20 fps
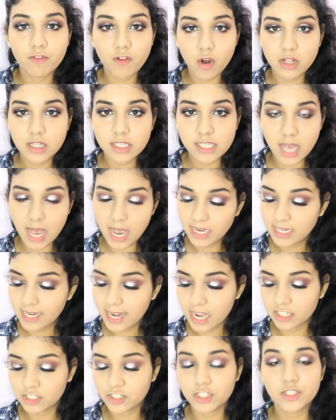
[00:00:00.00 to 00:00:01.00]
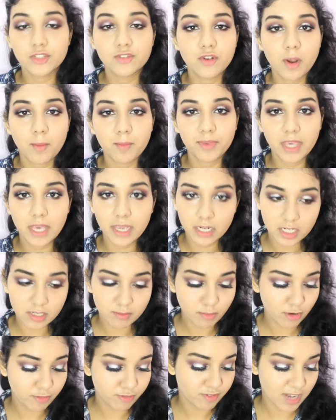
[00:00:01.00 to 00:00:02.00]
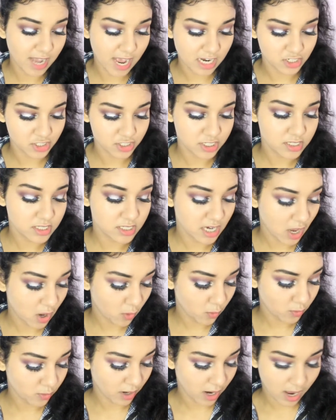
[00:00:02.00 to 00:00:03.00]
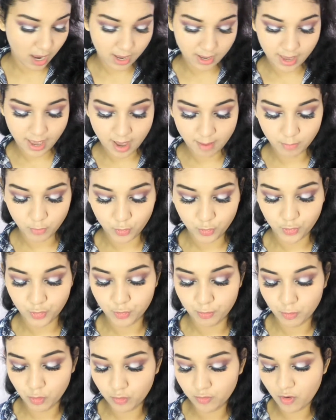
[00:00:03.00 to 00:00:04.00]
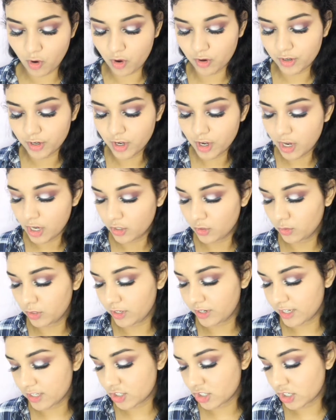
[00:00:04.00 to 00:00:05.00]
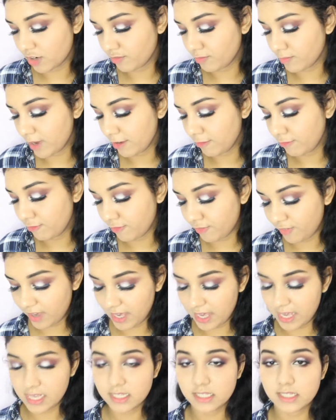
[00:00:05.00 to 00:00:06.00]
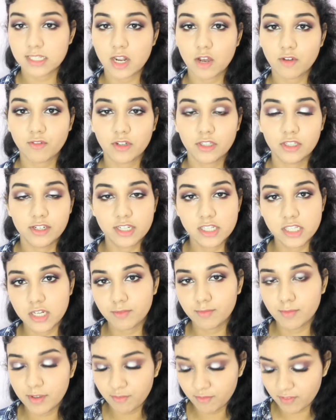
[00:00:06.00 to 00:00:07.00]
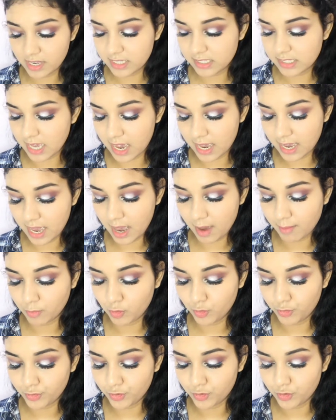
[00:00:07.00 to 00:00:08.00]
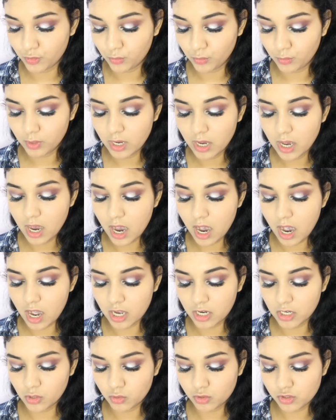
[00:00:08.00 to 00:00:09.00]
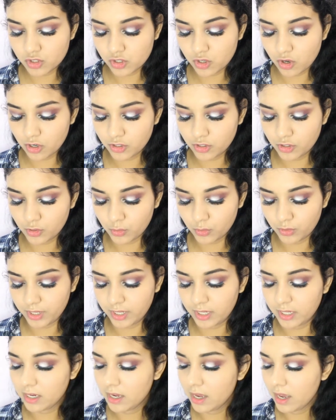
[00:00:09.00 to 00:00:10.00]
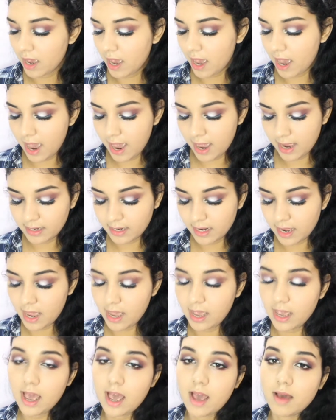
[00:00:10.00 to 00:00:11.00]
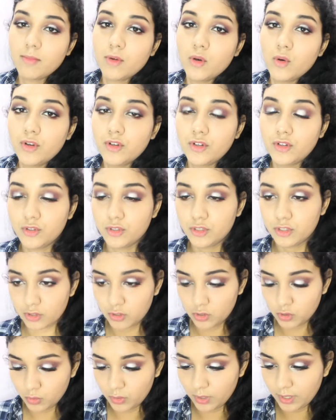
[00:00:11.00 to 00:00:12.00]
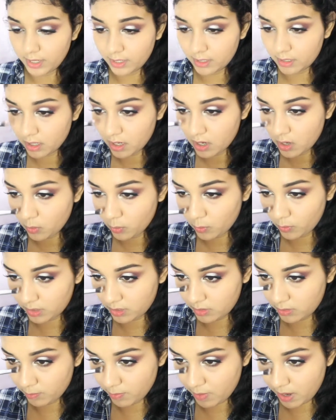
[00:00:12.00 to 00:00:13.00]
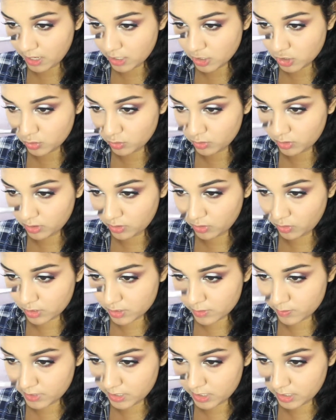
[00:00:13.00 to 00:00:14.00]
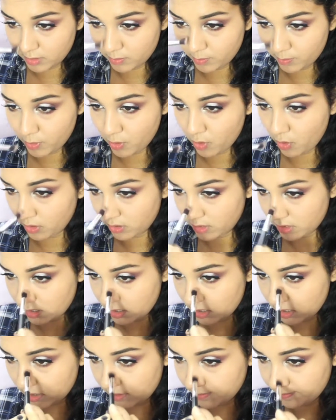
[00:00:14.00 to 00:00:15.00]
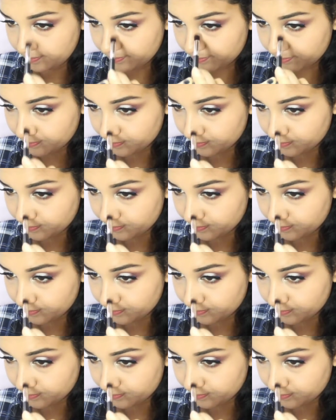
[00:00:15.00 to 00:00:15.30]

false eyelashes from Kingdom of Lashes. Now I am going to move on to the rest of my face. Now for the rest of my face, I am going to do nose contouring and I am going to do it with my Sugar Cosmetic bronzer.